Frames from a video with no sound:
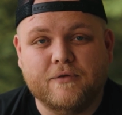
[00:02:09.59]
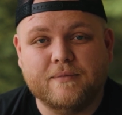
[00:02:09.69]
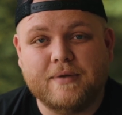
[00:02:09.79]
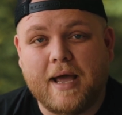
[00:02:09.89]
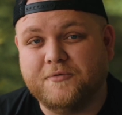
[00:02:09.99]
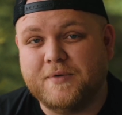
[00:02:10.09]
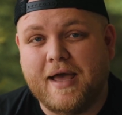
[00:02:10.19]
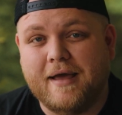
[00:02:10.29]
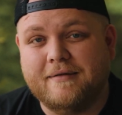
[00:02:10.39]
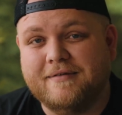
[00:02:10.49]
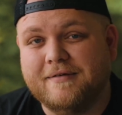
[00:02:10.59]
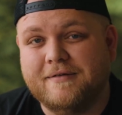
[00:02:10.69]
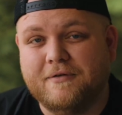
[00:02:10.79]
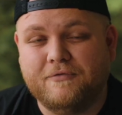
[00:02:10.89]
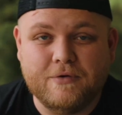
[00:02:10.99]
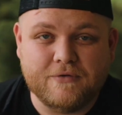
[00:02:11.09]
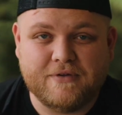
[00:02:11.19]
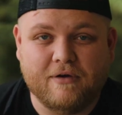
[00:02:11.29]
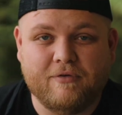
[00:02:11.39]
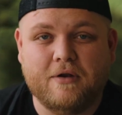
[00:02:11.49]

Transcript: So sometimes we had to diffuse stuff.